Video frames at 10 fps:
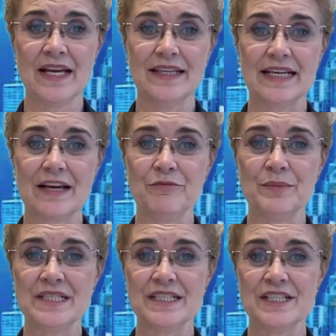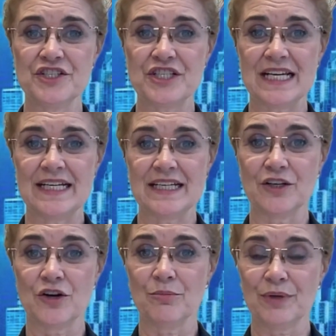The government initiated a
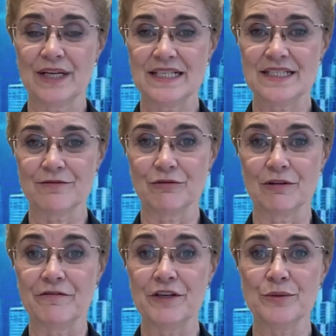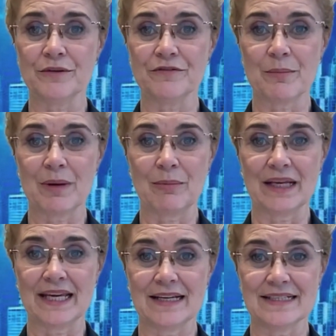comprehensive review of the Public
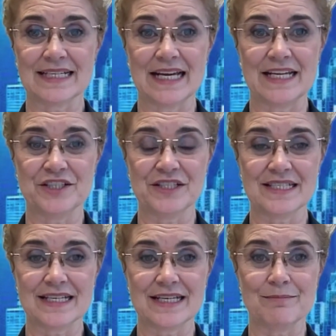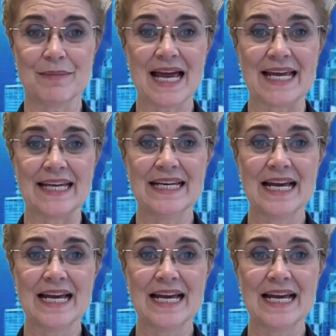Housing Agency in May,